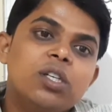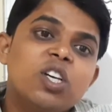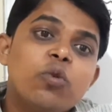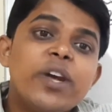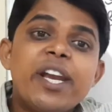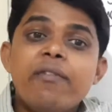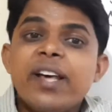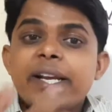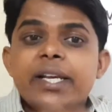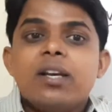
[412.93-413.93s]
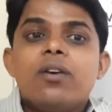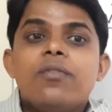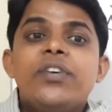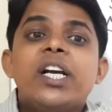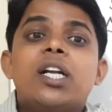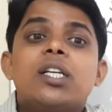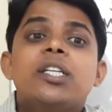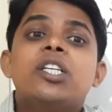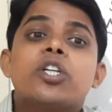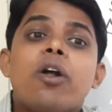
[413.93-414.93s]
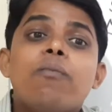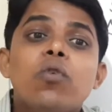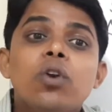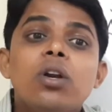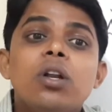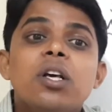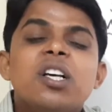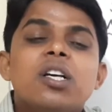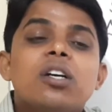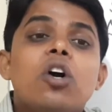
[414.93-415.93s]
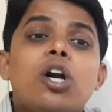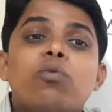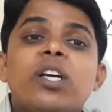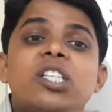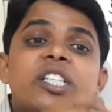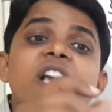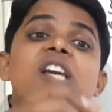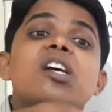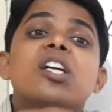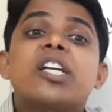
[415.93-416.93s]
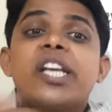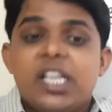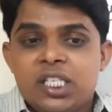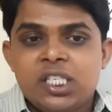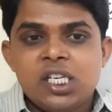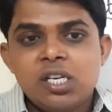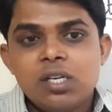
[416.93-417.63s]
Whenever we are in trouble, God was taking test.